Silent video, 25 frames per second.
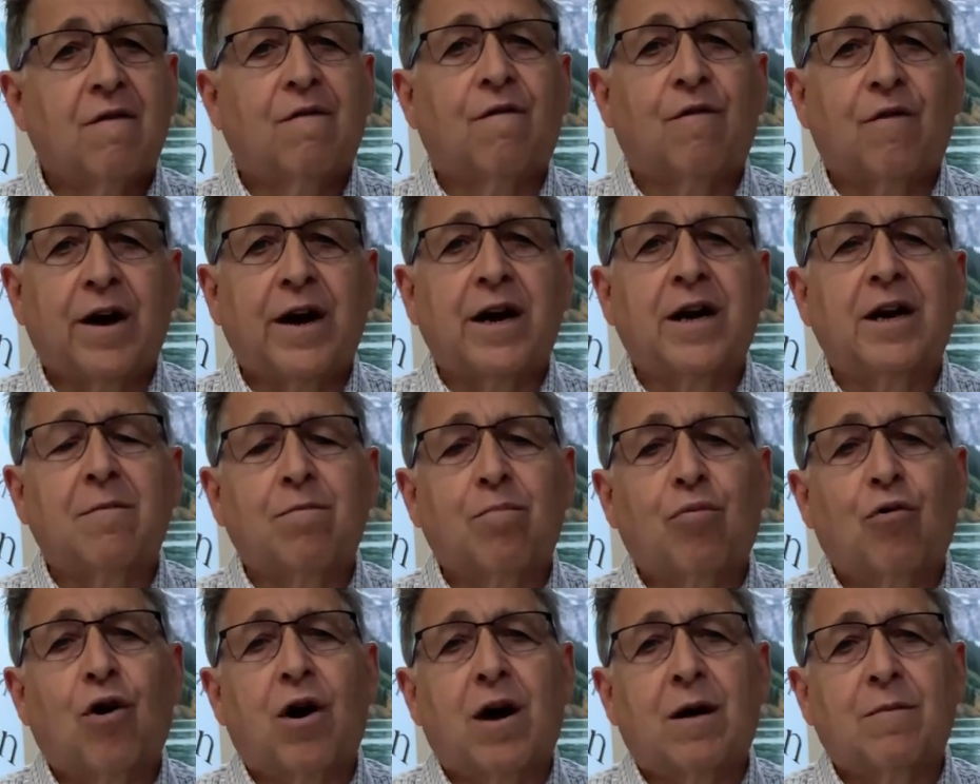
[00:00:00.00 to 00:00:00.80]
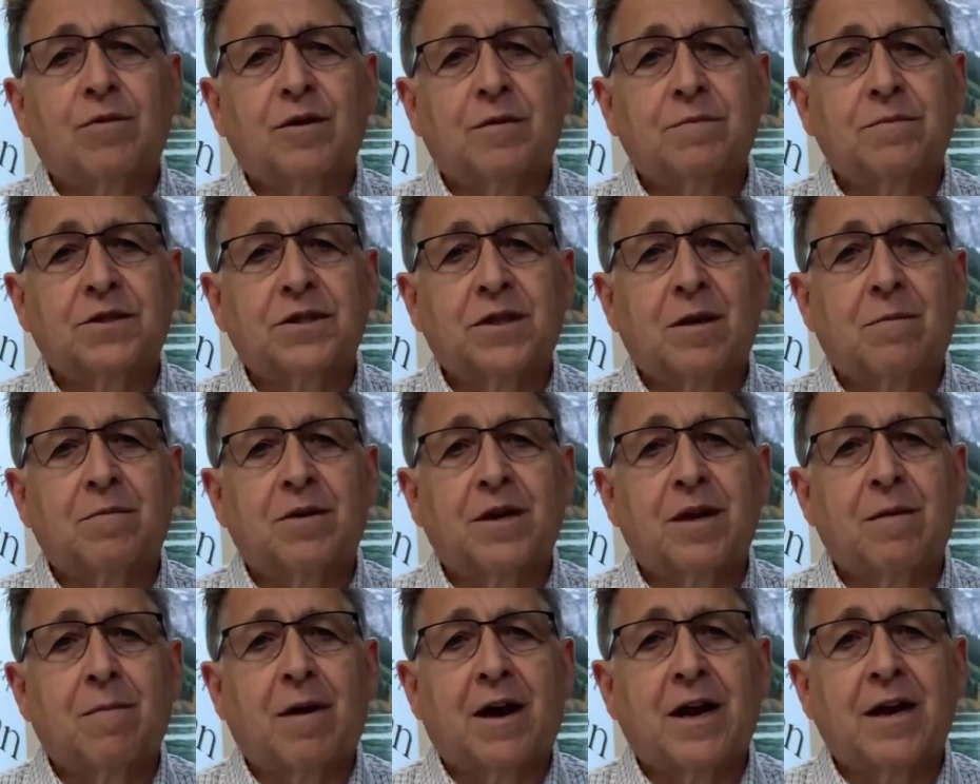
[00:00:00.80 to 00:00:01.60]
for any problem
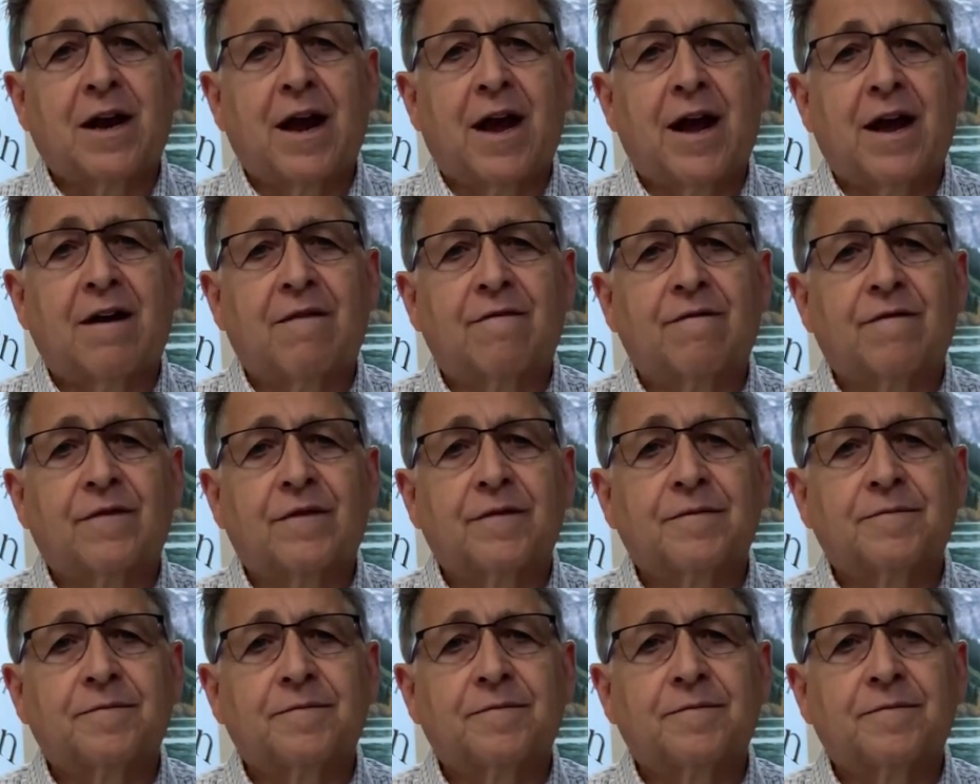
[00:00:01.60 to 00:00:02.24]
somebody might have.